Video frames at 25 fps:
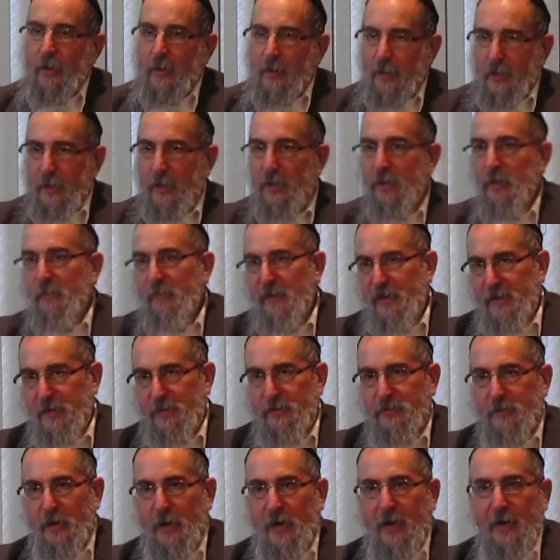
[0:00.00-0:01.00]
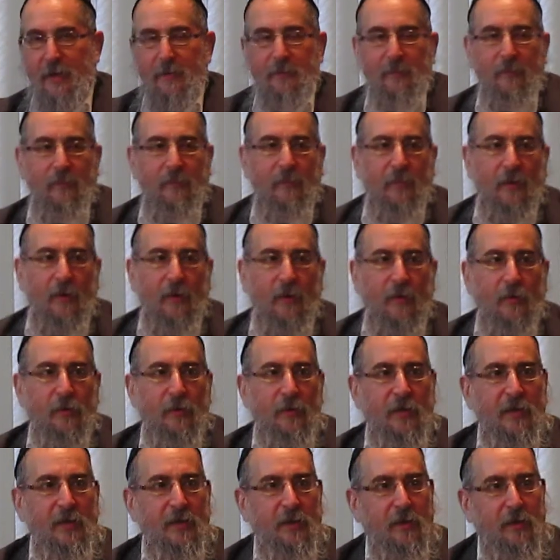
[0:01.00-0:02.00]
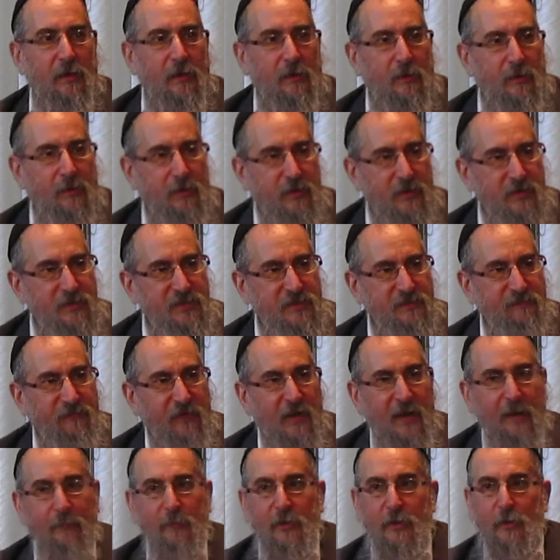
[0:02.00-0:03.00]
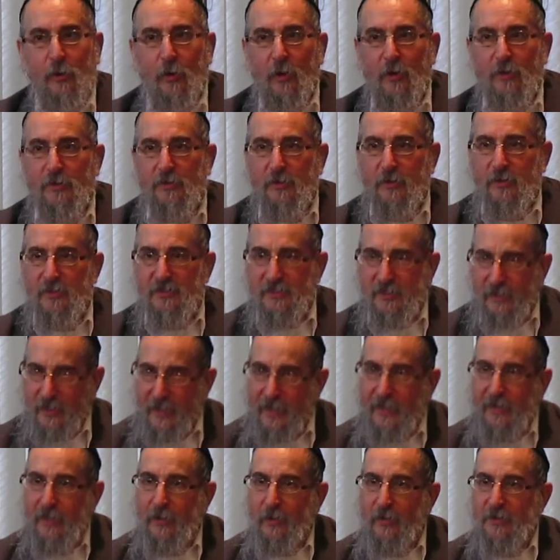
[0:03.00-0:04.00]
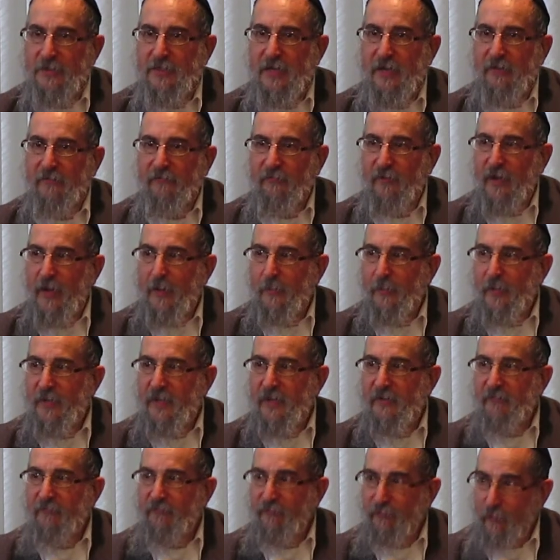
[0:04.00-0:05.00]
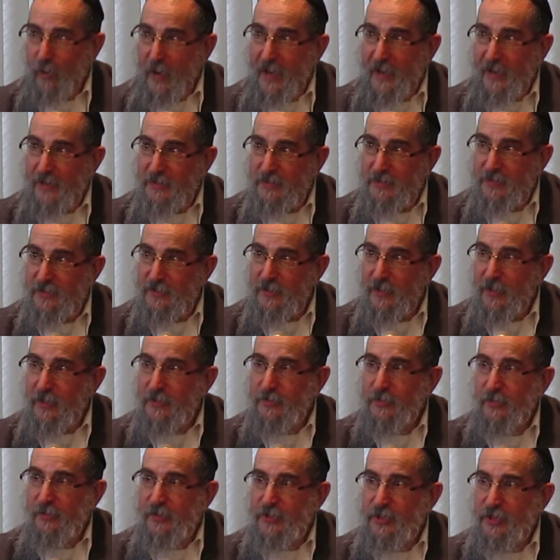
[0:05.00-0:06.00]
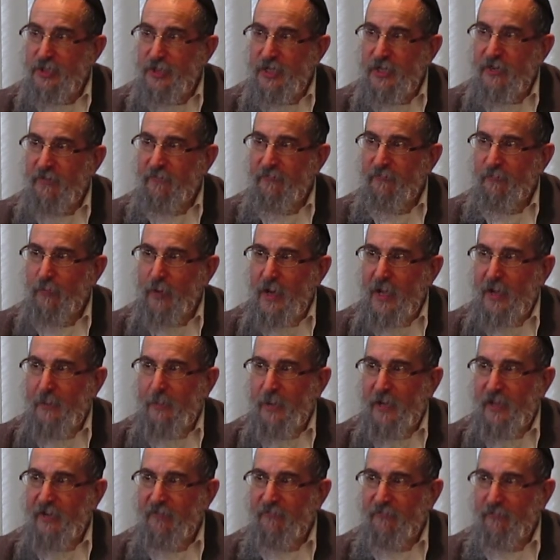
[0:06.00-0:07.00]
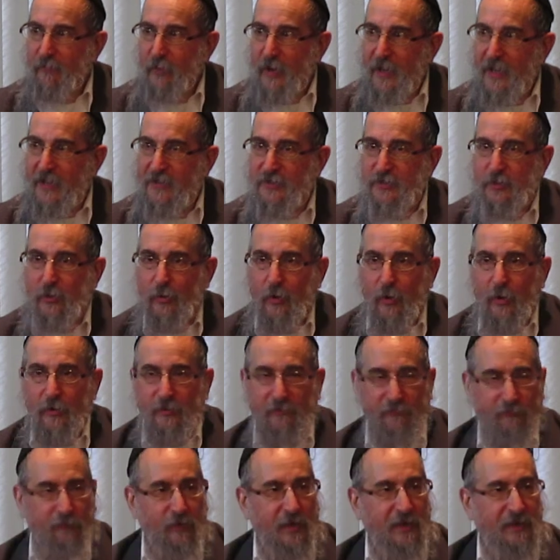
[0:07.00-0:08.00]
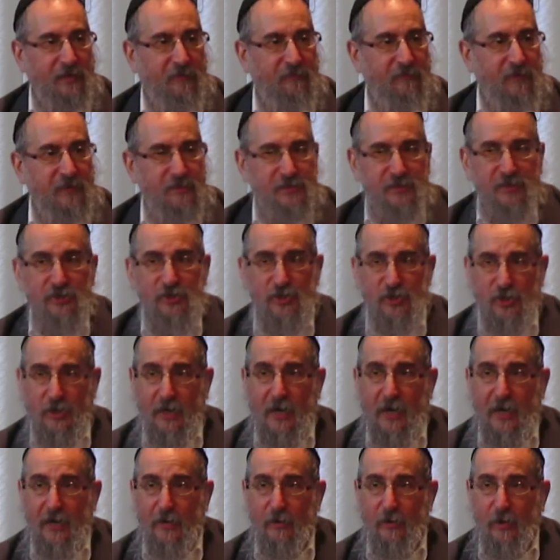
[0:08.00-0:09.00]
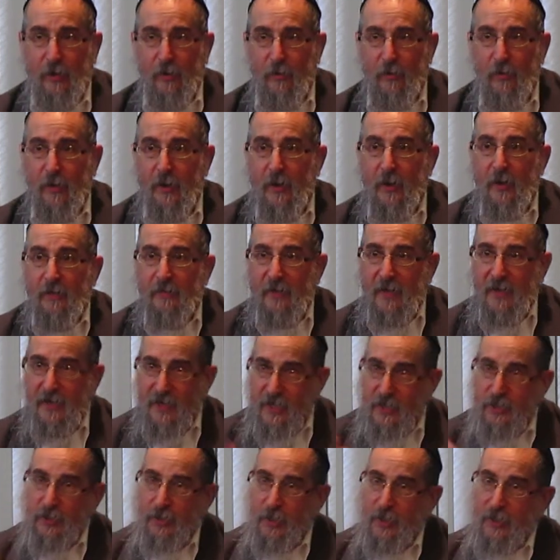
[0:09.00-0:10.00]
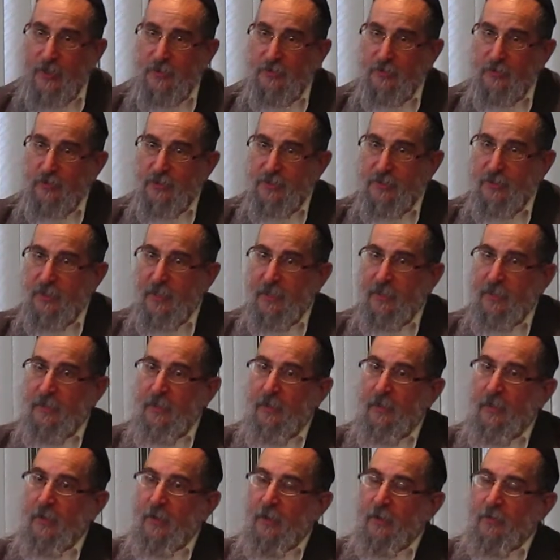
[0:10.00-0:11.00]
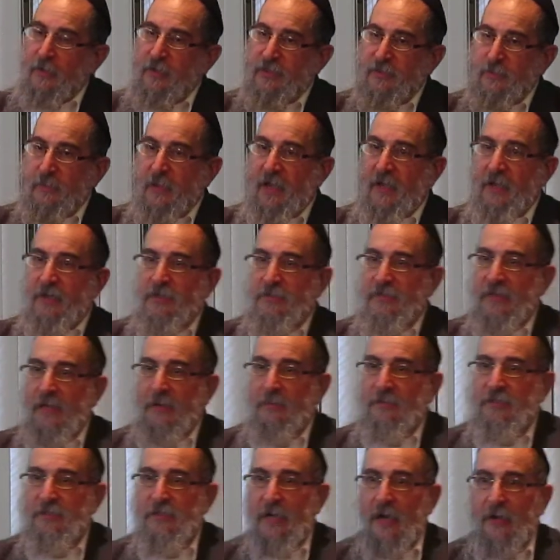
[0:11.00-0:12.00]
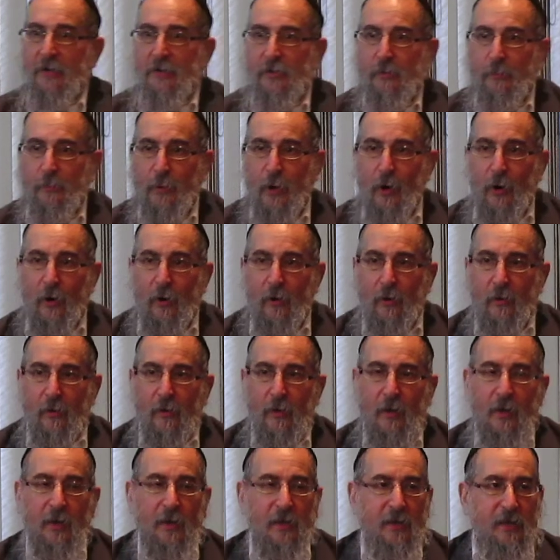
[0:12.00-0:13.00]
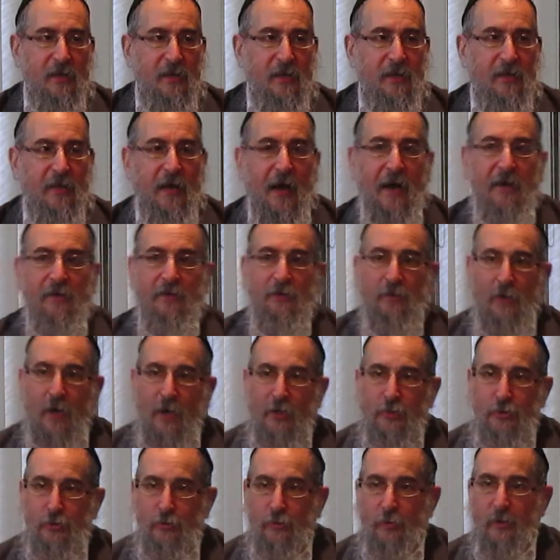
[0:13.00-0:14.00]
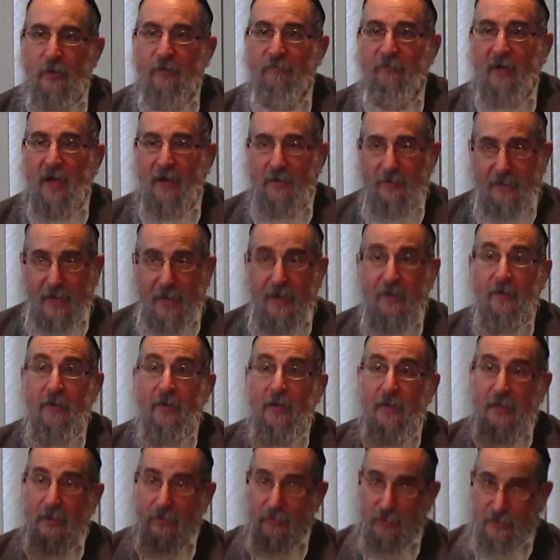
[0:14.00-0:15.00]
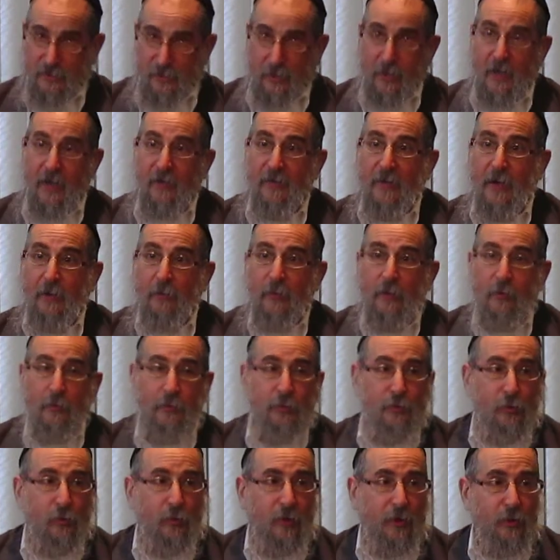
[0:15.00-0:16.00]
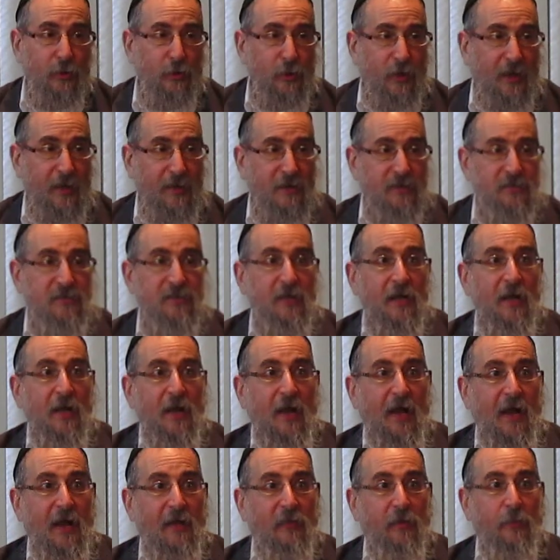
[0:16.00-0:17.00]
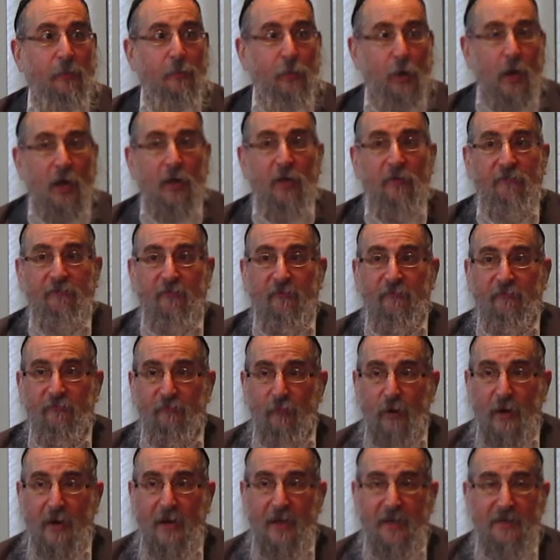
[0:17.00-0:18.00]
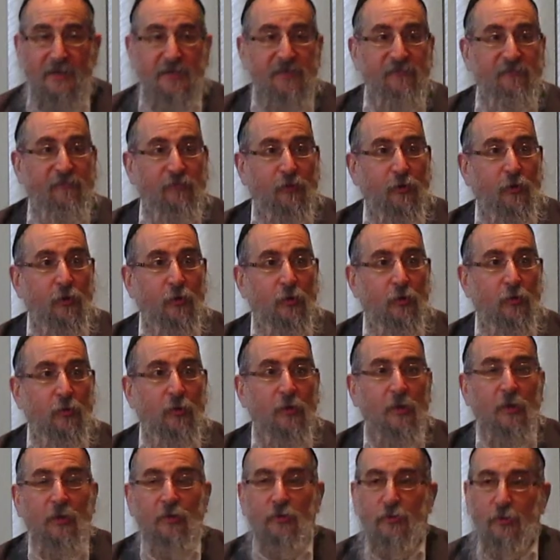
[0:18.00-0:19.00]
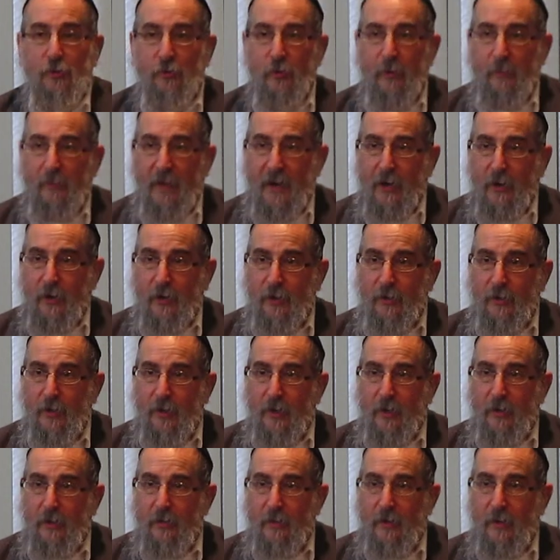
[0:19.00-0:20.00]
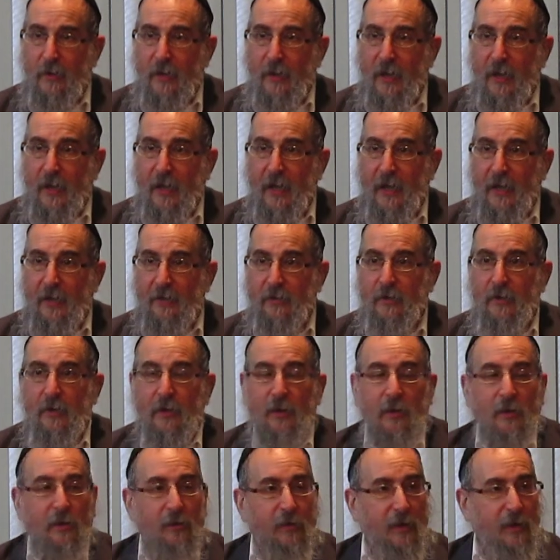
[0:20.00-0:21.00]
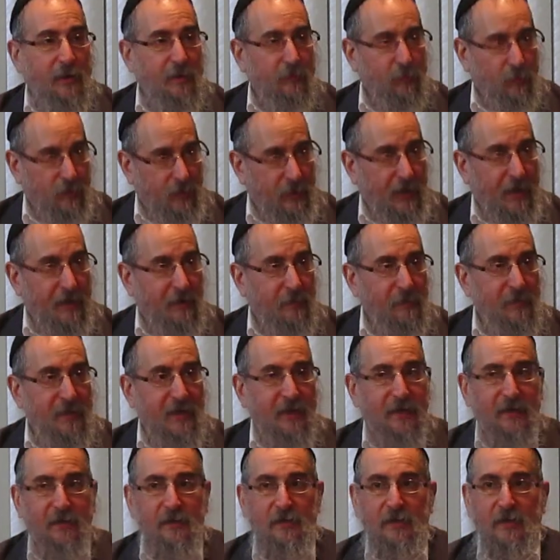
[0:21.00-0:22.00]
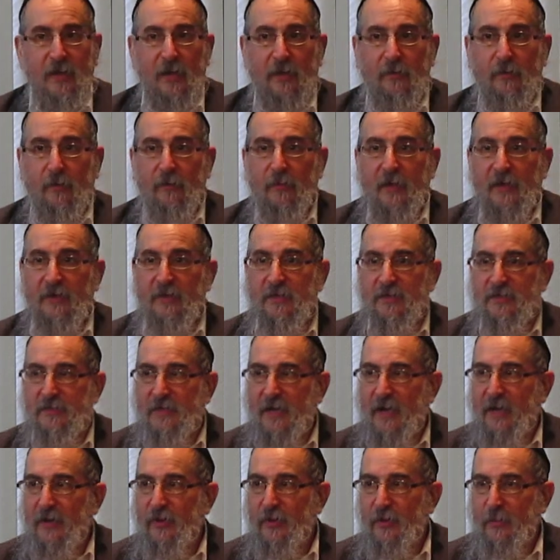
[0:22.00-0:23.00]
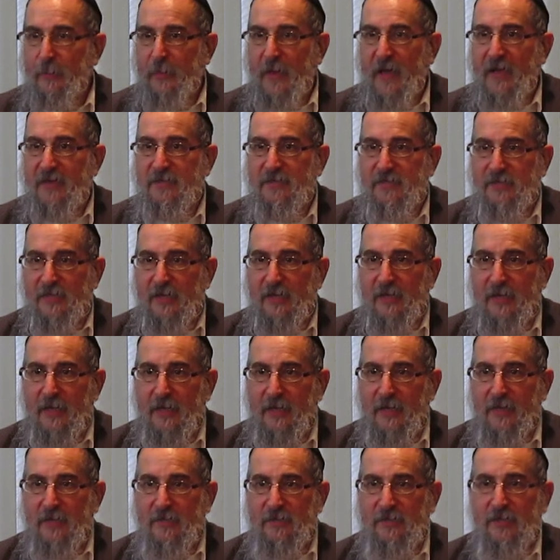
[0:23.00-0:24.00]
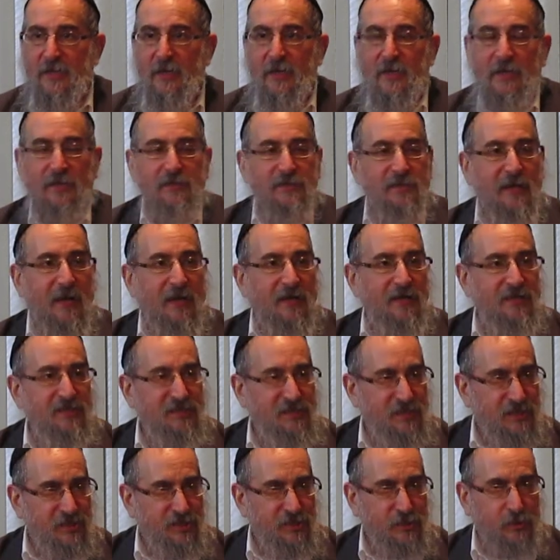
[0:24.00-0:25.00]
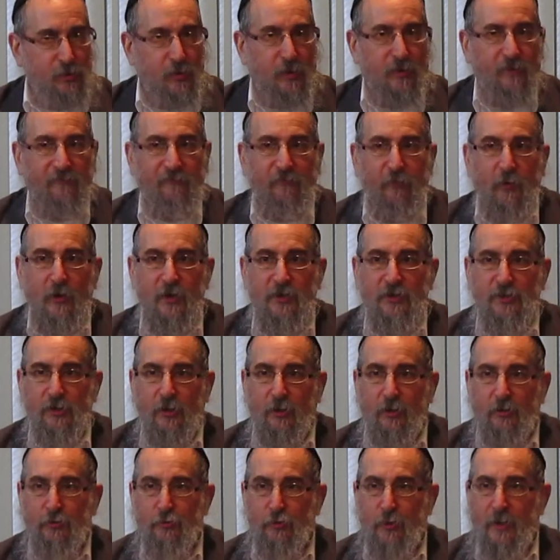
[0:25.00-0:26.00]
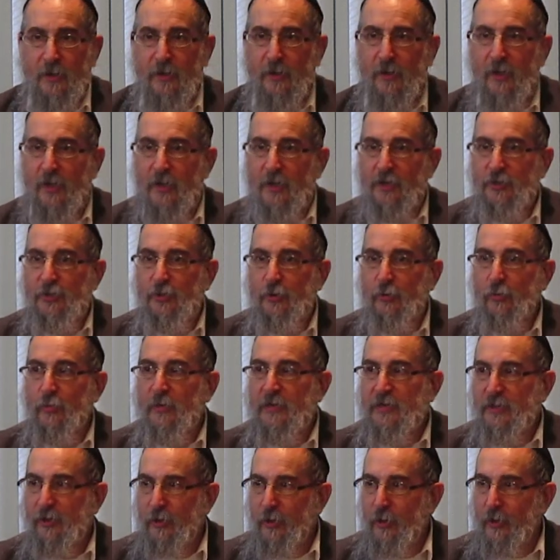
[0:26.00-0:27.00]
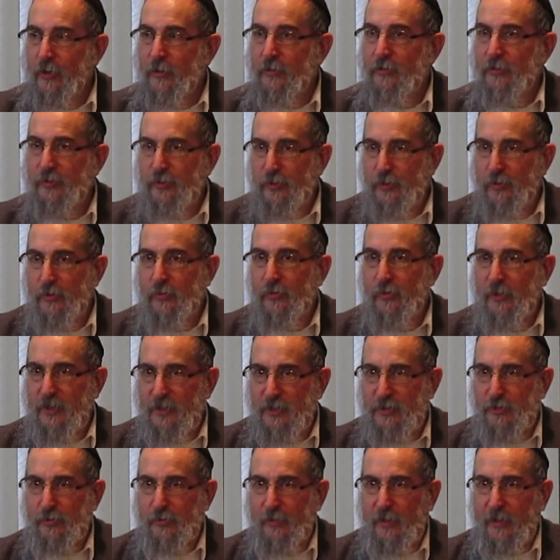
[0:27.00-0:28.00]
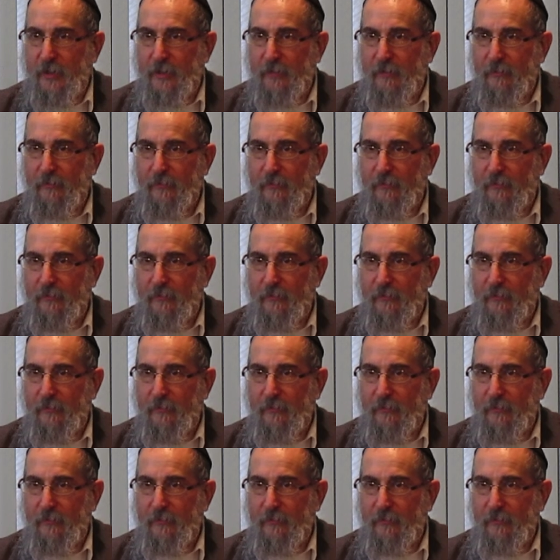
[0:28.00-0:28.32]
In the meantime, this lady also had family in France. So the chief rabbi of France called a friend of his in Chicago that he should intercede. This man, his name is Dr. Pohl. He got in touch. He found out he was glad that we were doing things. And the brother from France flew to America, and we had a meeting together. They decided the best thing is that his sister and the 4 children should return to Israel.